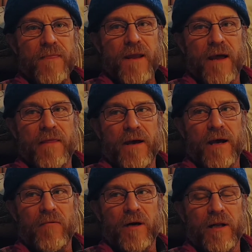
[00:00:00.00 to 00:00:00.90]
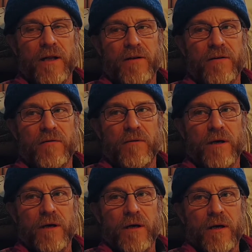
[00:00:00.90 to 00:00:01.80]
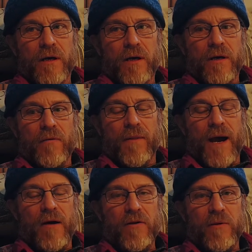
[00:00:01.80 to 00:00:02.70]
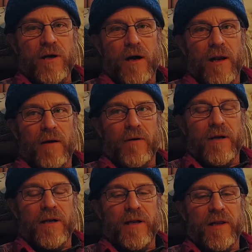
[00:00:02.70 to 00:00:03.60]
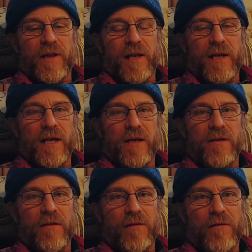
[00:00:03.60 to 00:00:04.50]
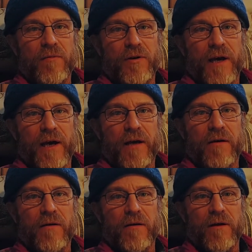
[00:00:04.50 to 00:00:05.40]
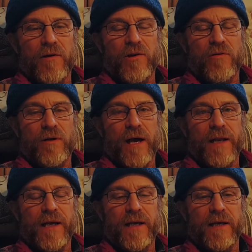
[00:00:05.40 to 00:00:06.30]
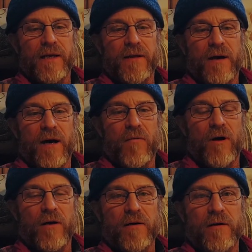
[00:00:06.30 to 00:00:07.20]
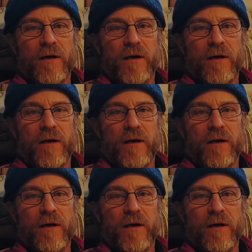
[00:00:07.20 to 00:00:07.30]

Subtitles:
And then I wanted it to, when the house was hot, I wanted it to send heat to the thermal tank and store that heat in the hot water.